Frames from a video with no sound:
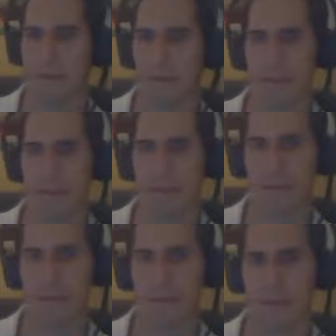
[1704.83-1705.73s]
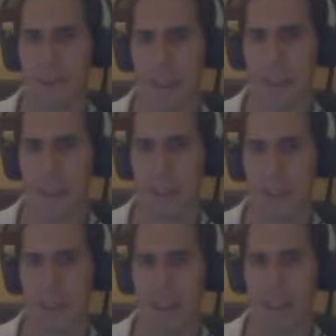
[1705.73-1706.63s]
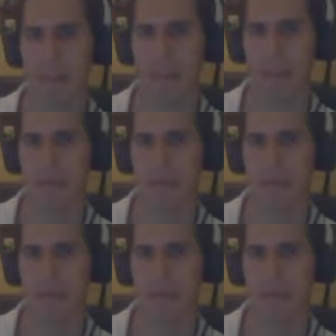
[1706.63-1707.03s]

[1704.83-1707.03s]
has another purpose, which